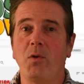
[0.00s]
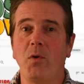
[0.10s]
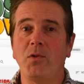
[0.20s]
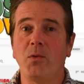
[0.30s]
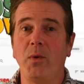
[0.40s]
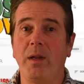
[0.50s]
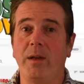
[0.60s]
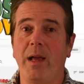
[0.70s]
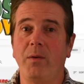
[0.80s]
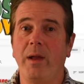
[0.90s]
Costa Rica
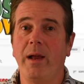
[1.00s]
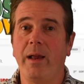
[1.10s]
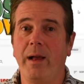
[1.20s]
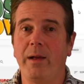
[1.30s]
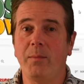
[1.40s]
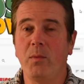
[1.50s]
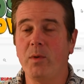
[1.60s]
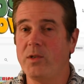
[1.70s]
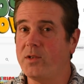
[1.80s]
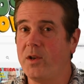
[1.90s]
Now dot com,
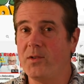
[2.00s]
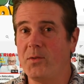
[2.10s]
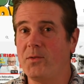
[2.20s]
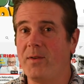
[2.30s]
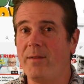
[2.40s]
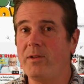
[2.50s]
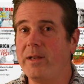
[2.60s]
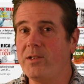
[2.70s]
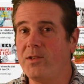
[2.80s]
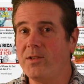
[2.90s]
which is also a travel
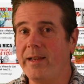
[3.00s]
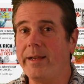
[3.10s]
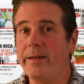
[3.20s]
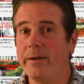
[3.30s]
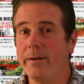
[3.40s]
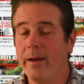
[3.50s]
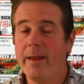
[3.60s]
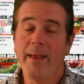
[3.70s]
agency, I hear.